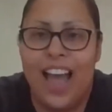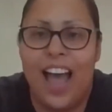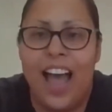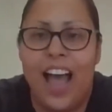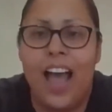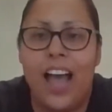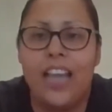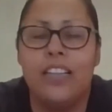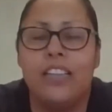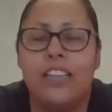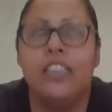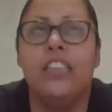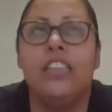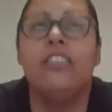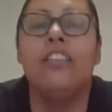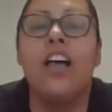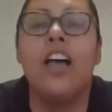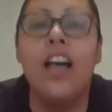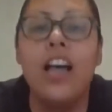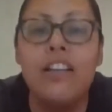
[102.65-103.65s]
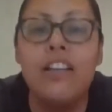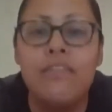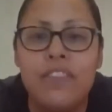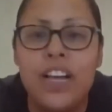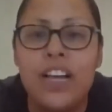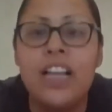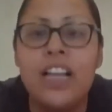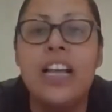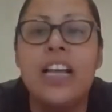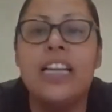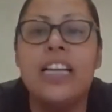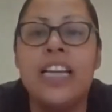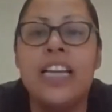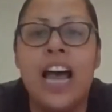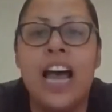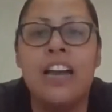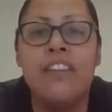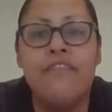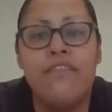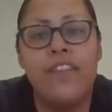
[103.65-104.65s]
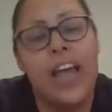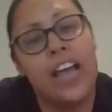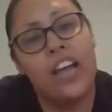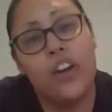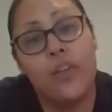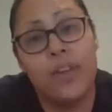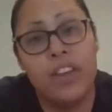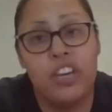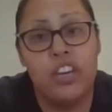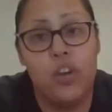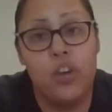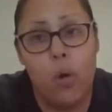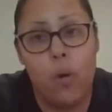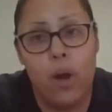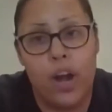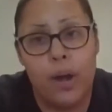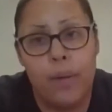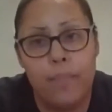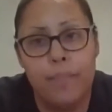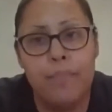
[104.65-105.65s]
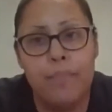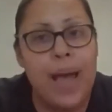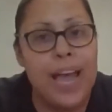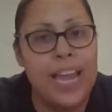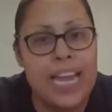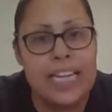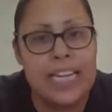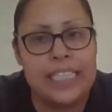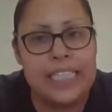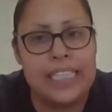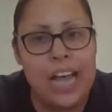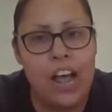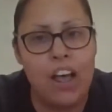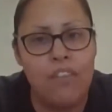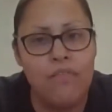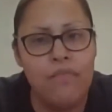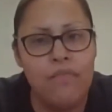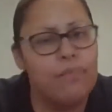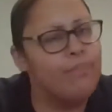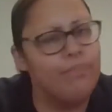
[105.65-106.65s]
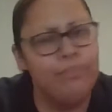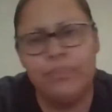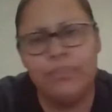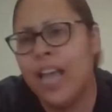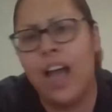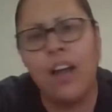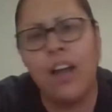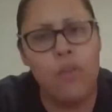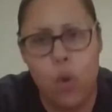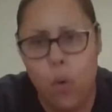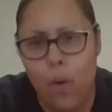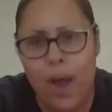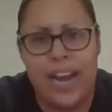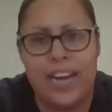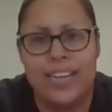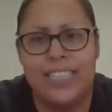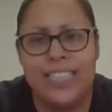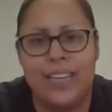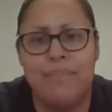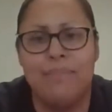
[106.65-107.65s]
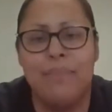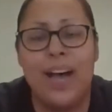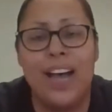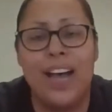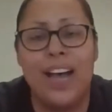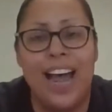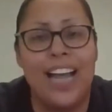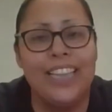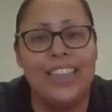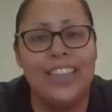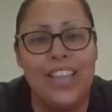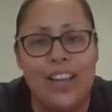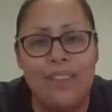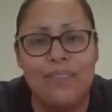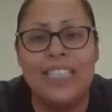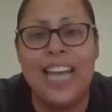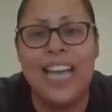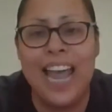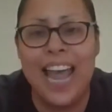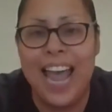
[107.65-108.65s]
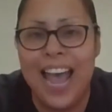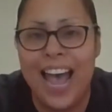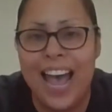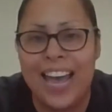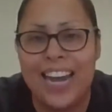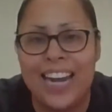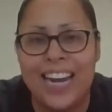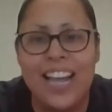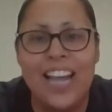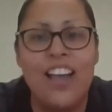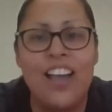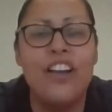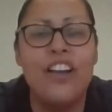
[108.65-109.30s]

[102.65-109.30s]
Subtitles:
I love non-fat Greek yogurt. By itself, not quite, but I love to add